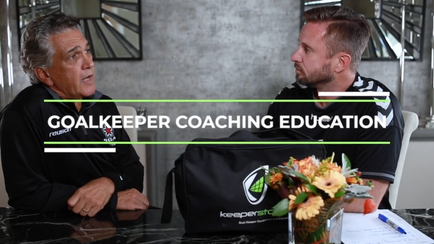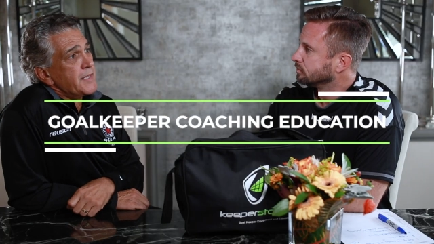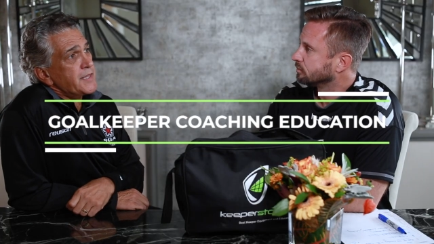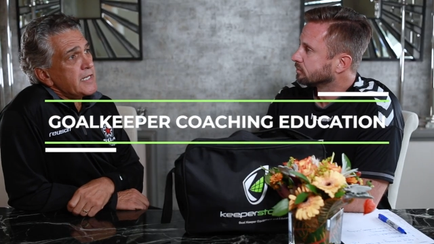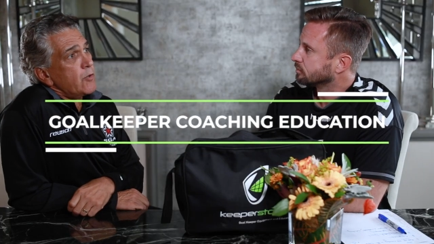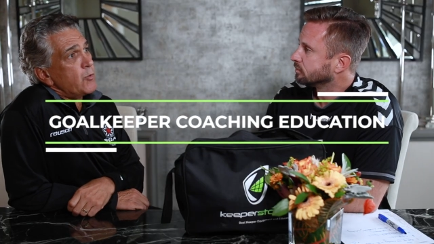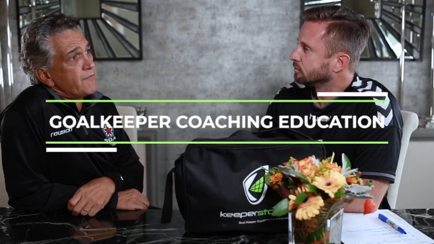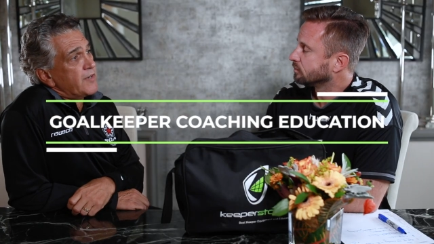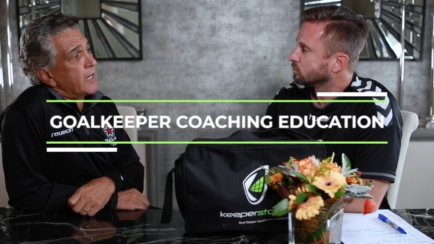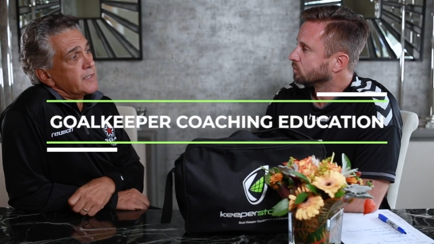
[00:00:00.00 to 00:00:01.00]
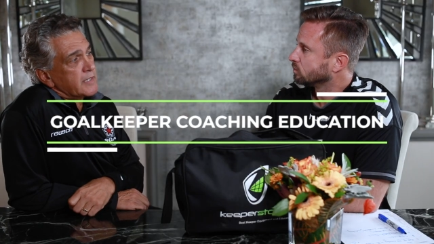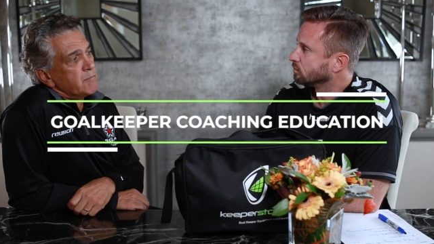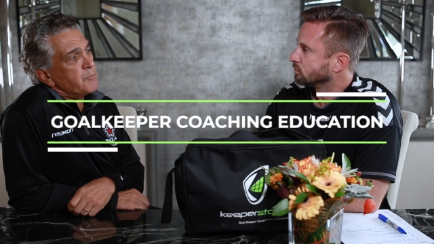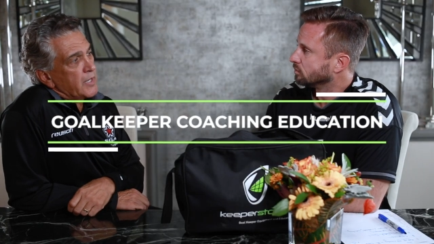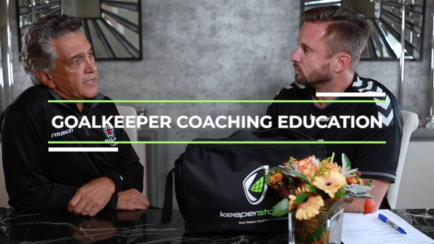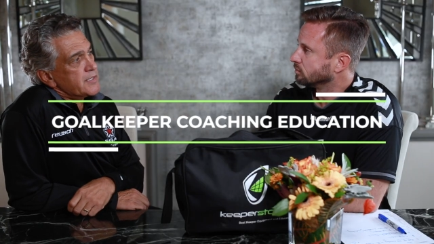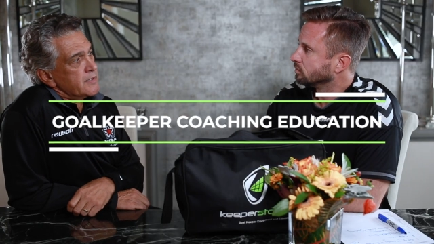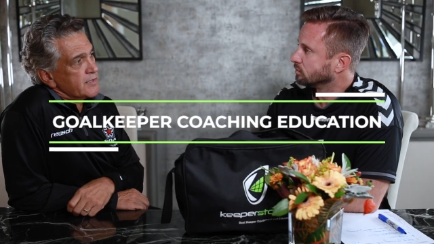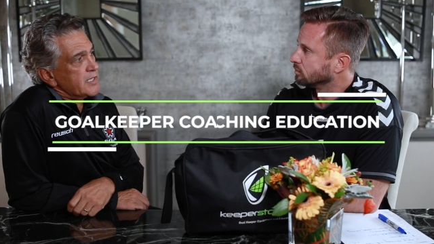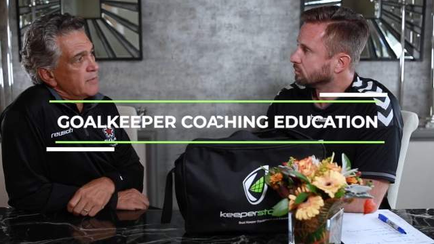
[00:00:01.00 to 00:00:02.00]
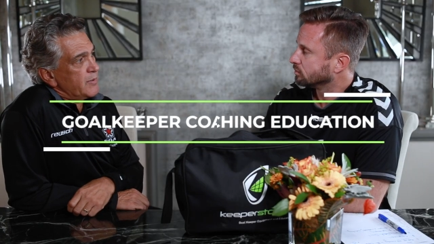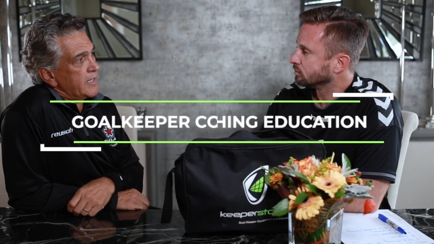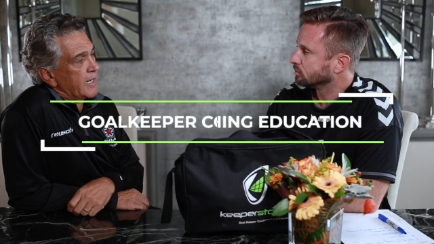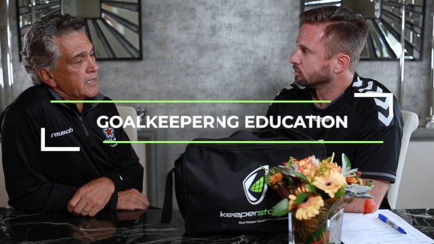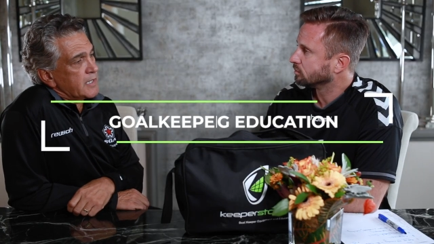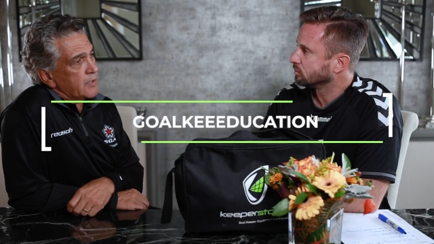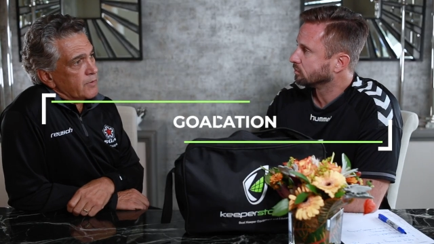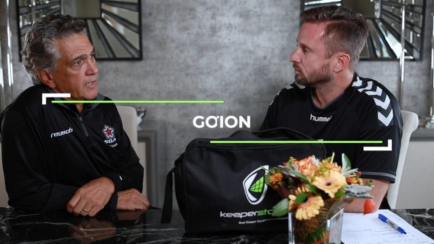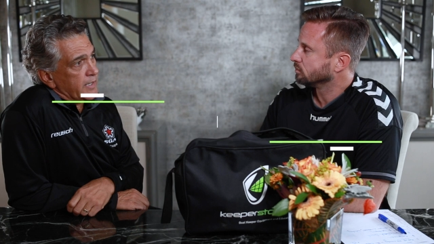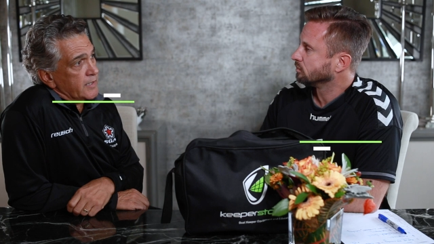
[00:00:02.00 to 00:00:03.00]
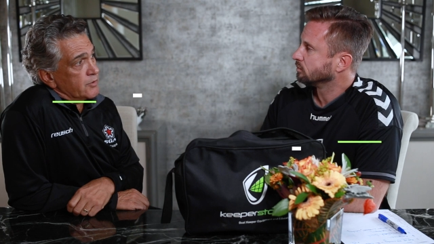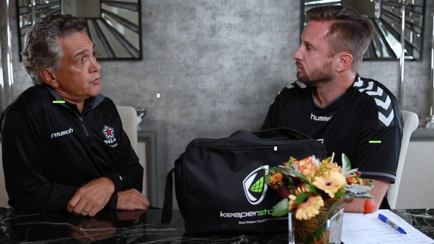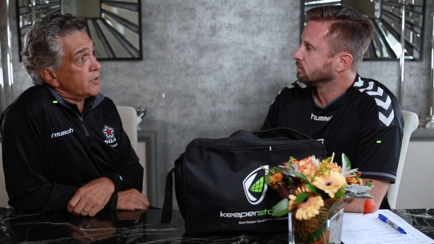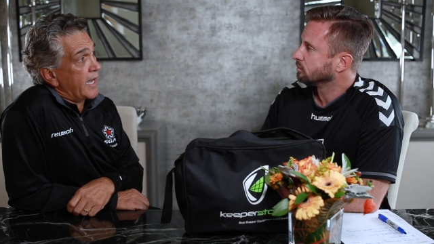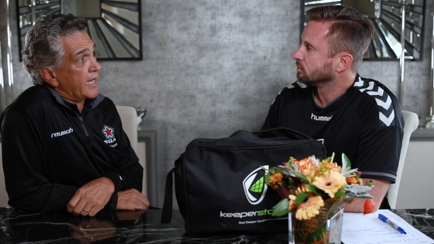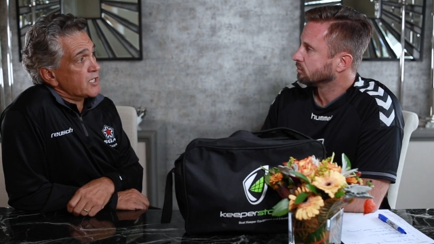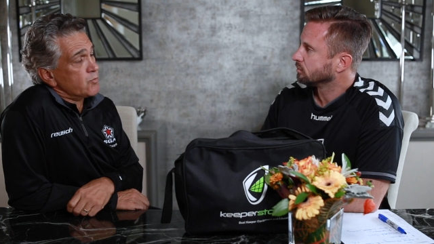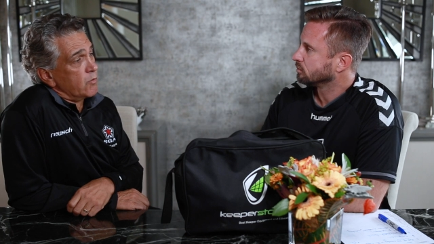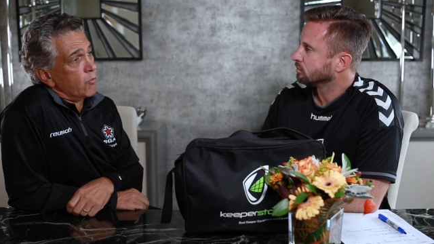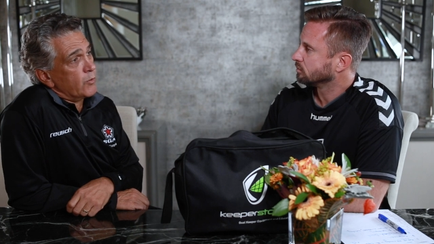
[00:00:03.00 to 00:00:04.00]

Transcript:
Speaker 1: I think we've gotten complacent, C B. I think we're getting too casual.